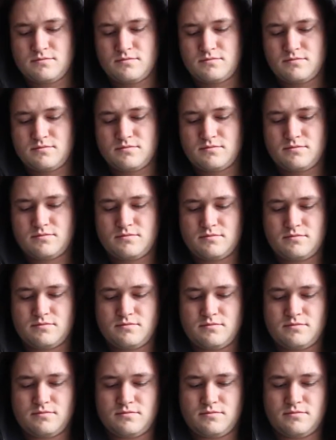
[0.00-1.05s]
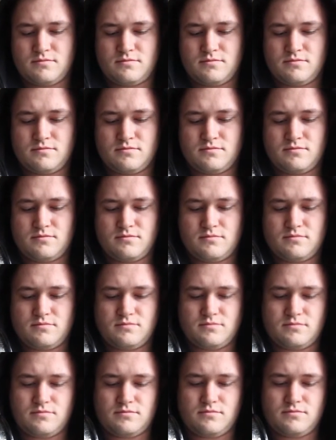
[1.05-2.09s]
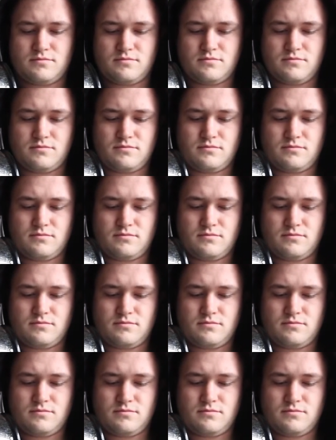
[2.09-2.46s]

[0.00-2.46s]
Nobody speaks.